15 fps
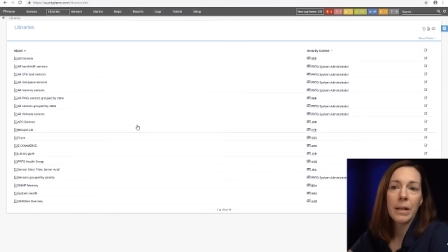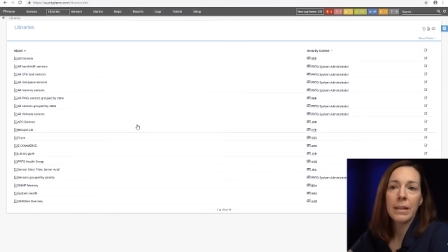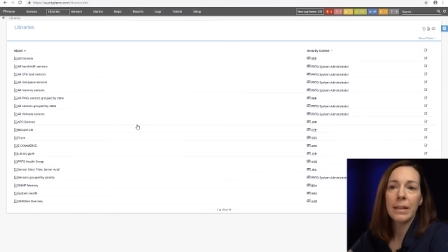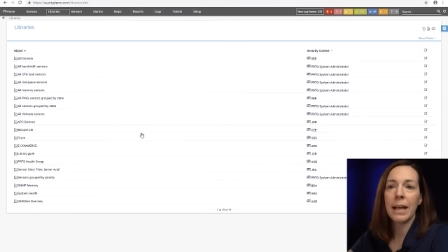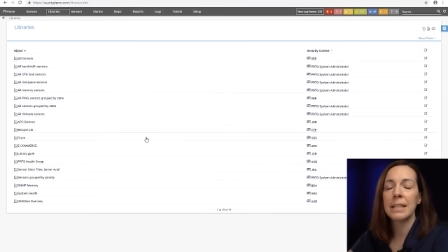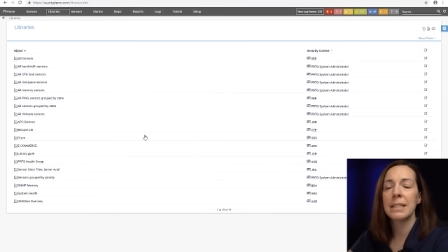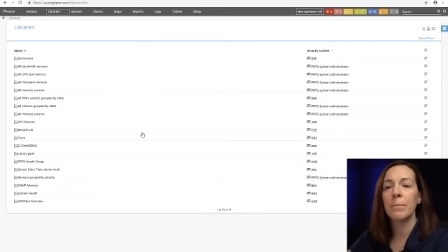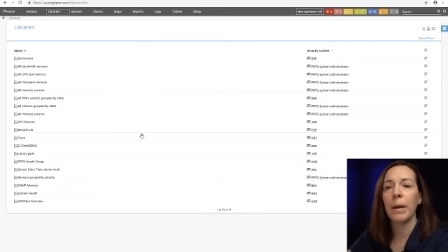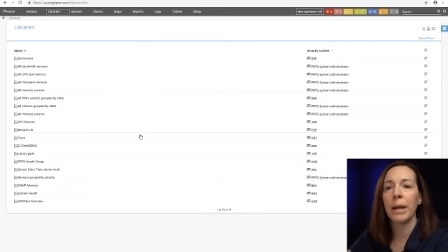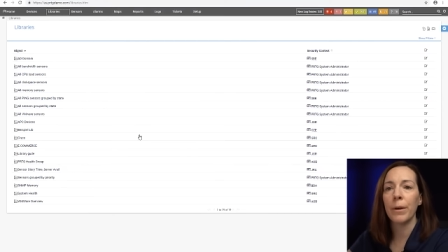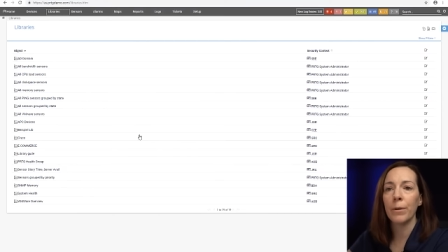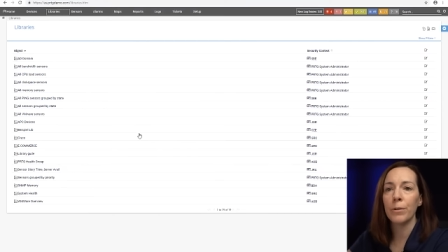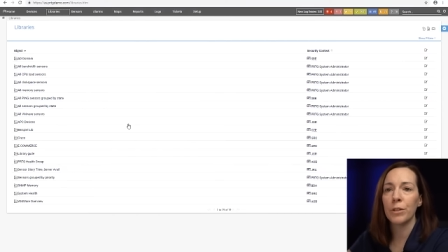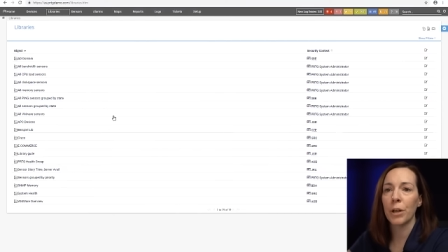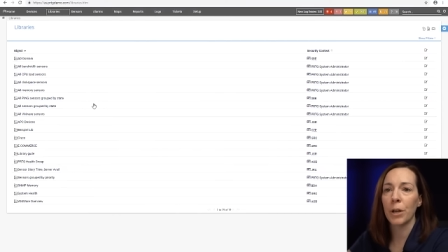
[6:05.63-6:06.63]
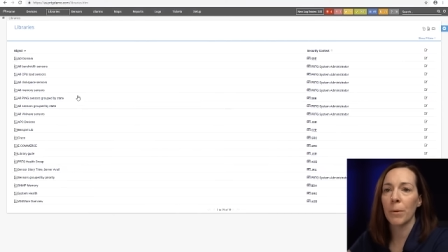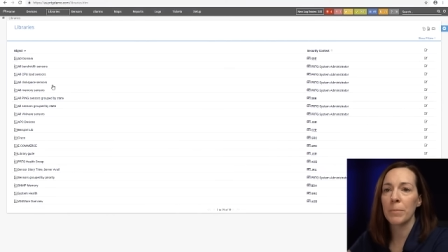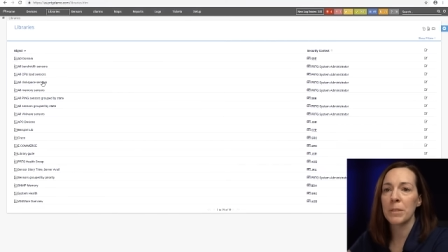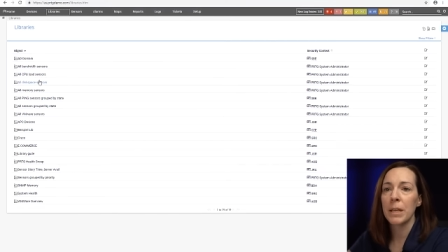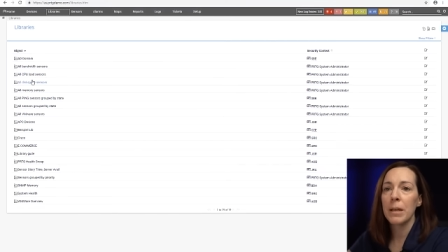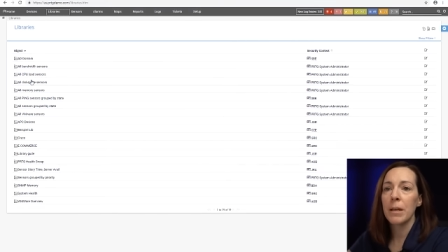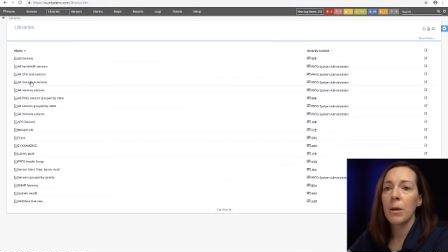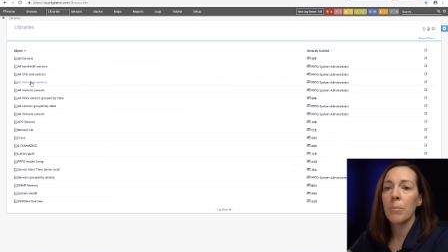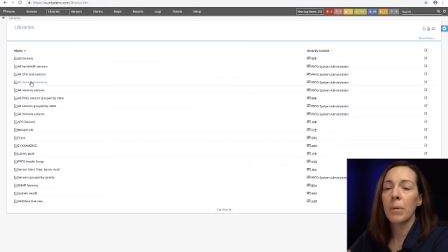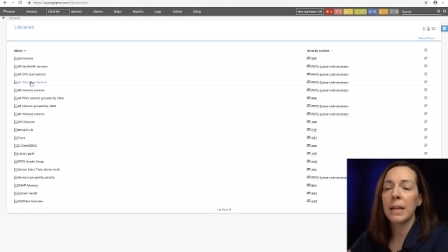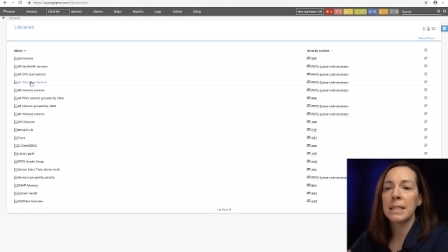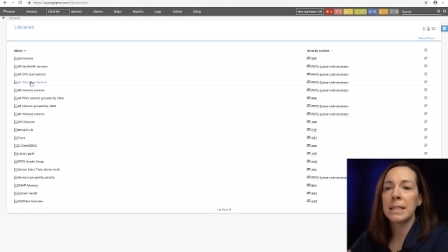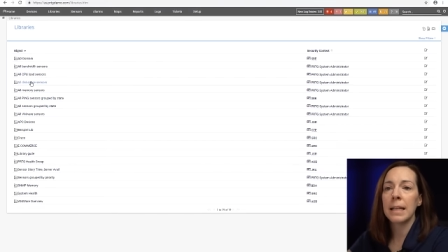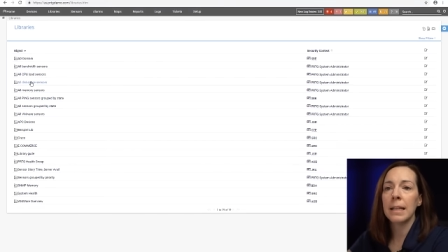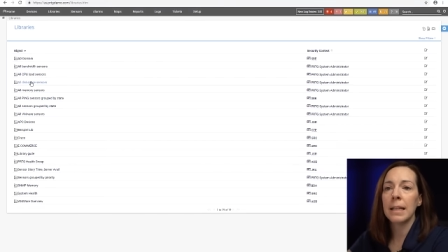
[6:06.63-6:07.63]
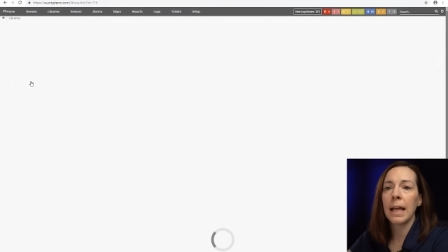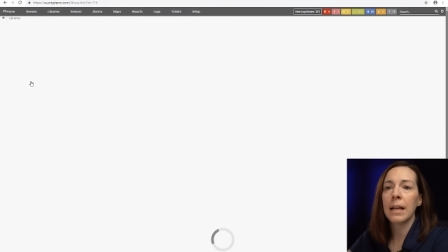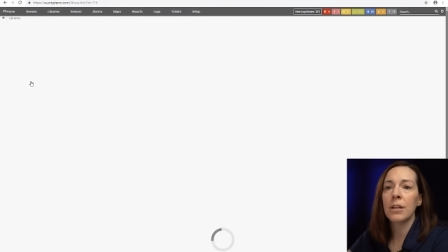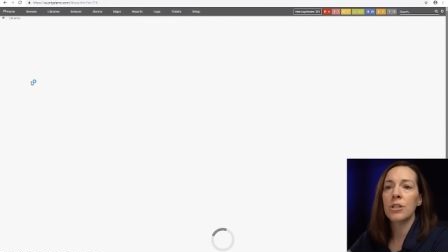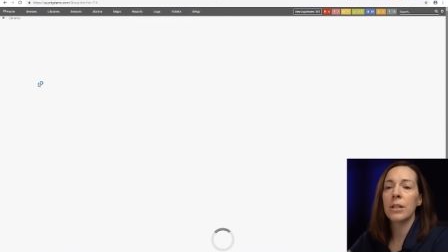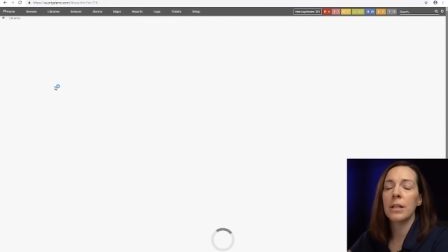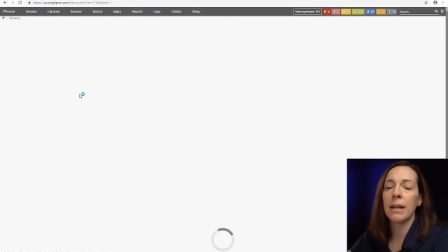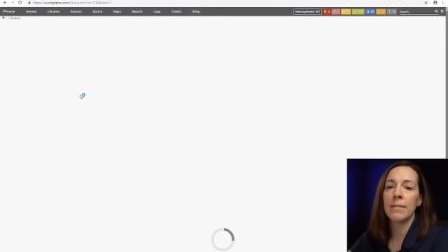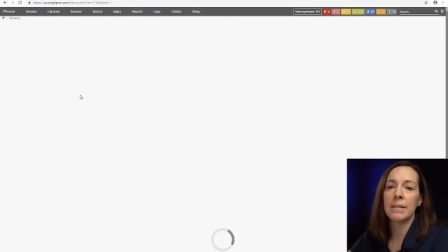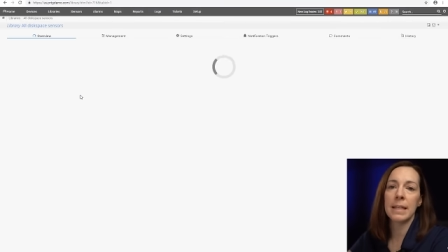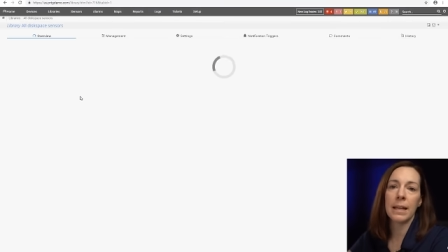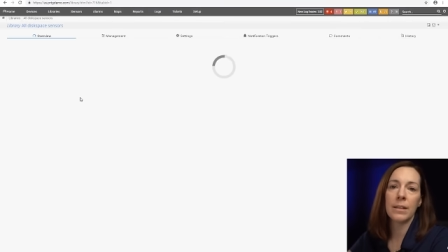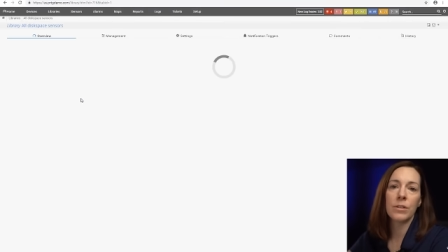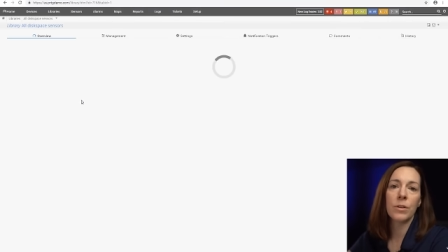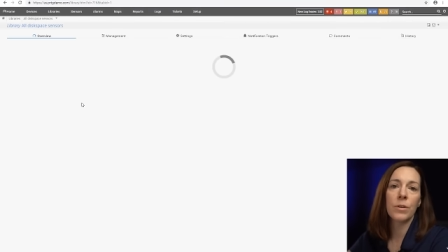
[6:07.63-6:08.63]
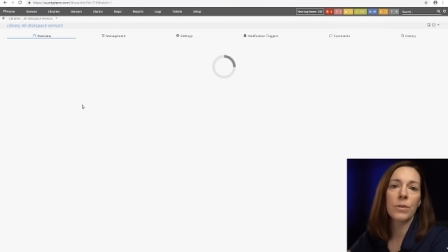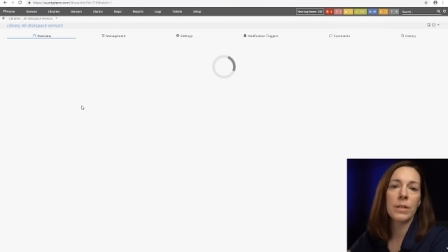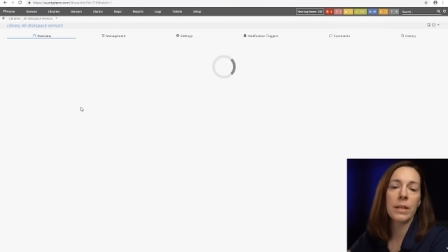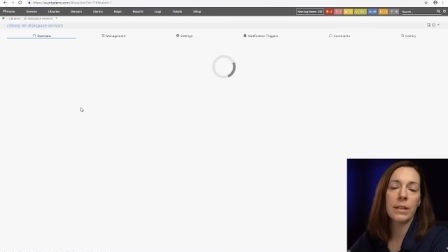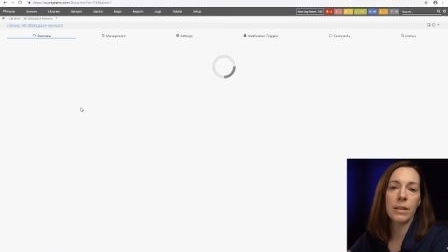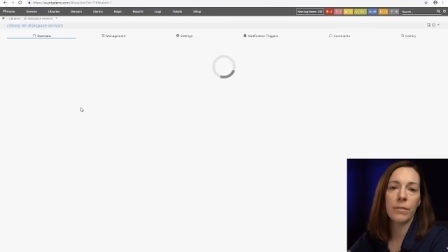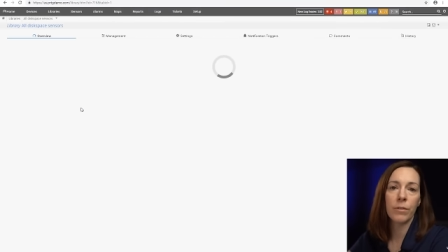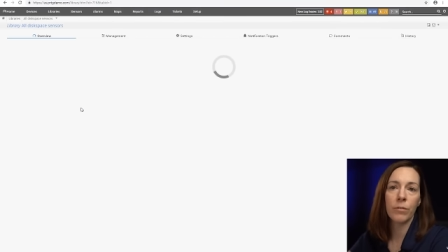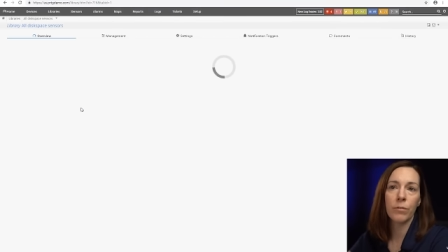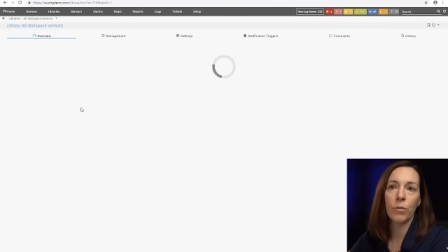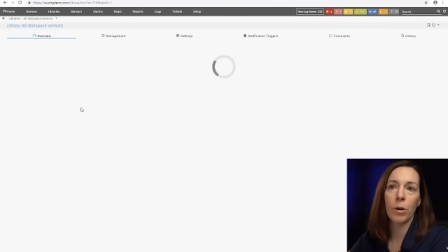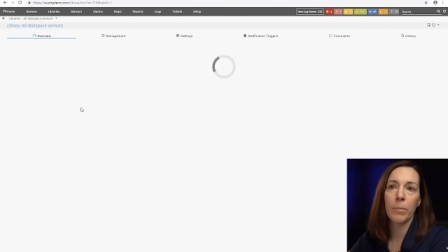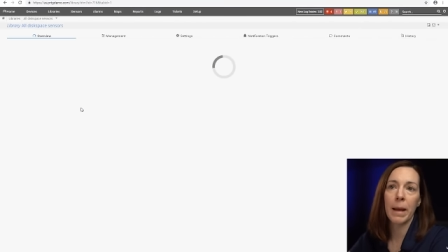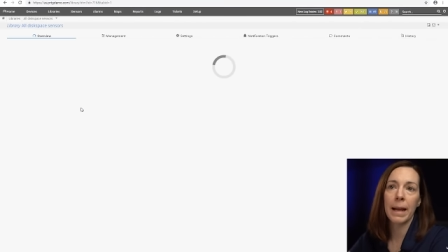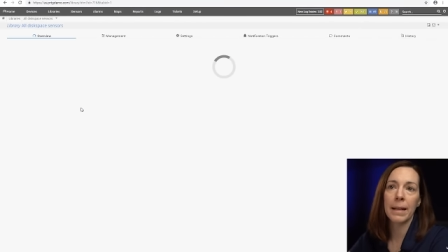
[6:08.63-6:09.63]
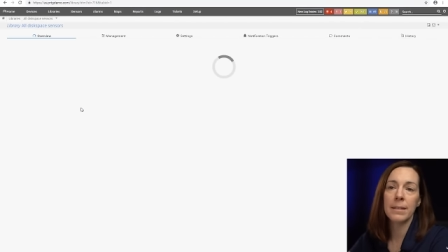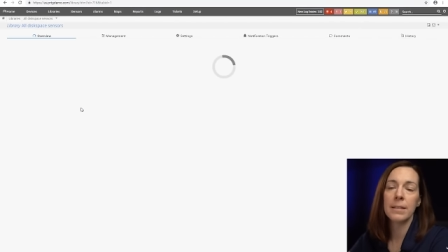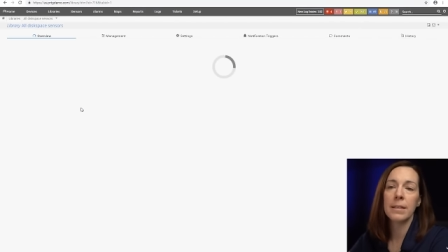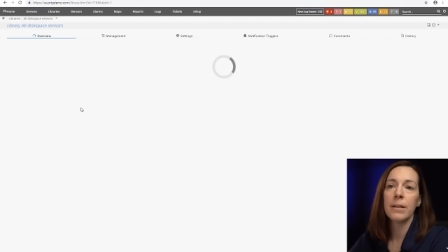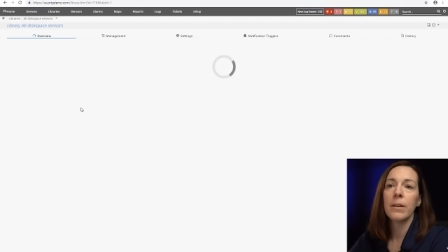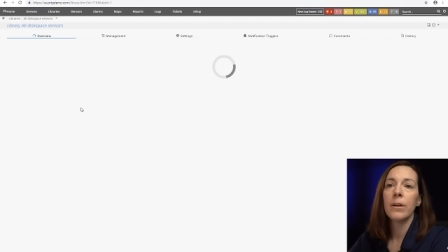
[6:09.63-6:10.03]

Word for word: That's in my own terms, but it's a collection of sensors in different formats.